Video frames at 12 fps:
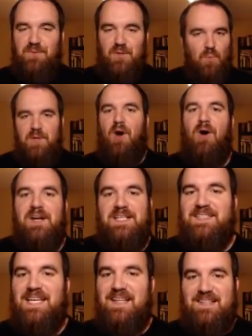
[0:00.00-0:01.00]
we already
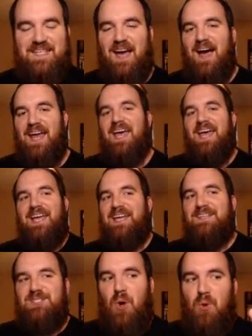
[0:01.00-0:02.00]
see that this guy
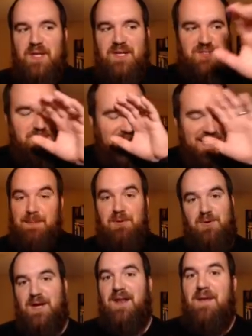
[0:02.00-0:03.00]
is totally just being a
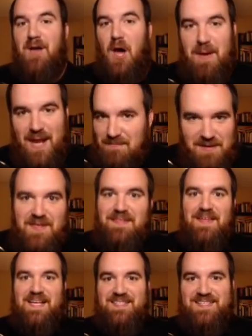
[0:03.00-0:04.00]
hypocrite about everything
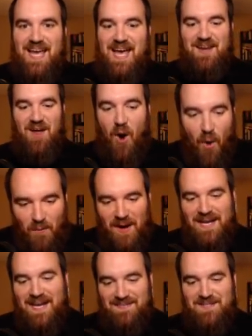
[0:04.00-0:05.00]
that he said
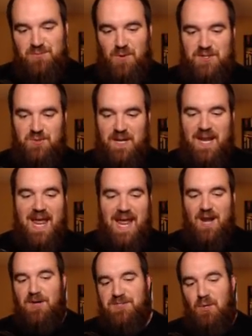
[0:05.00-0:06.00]
already in this one tweet.
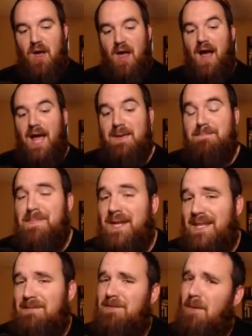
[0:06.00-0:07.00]
And also, "I
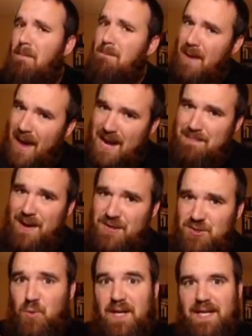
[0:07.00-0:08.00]
immediately felt bad about
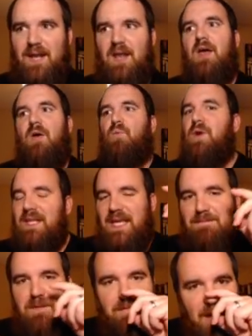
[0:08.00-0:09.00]
tweeting it." Really,
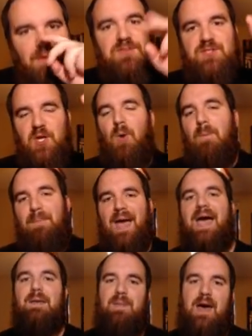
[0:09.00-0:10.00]
if you felt so
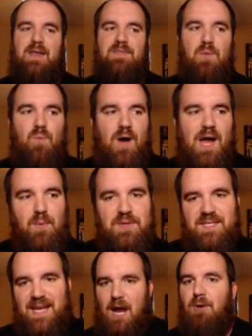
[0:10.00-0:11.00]
bad about it, then why
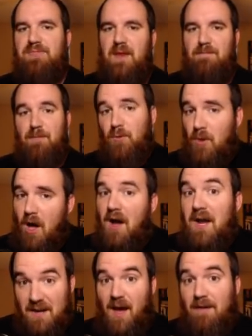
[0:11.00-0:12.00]
was it out there for long
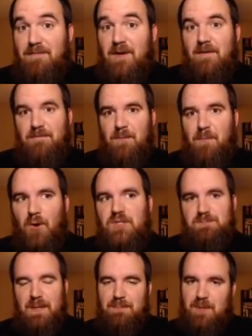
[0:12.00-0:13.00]
enough for
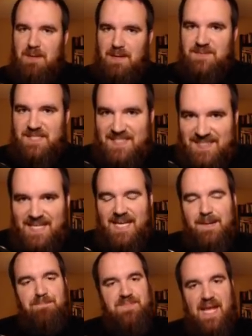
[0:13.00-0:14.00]
most people to be able to see
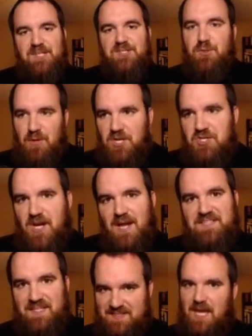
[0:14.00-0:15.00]
it, take
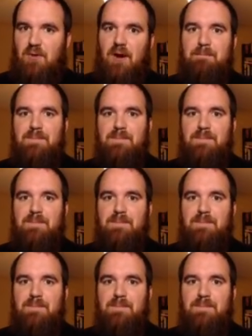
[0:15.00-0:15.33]
screenshots, etc.?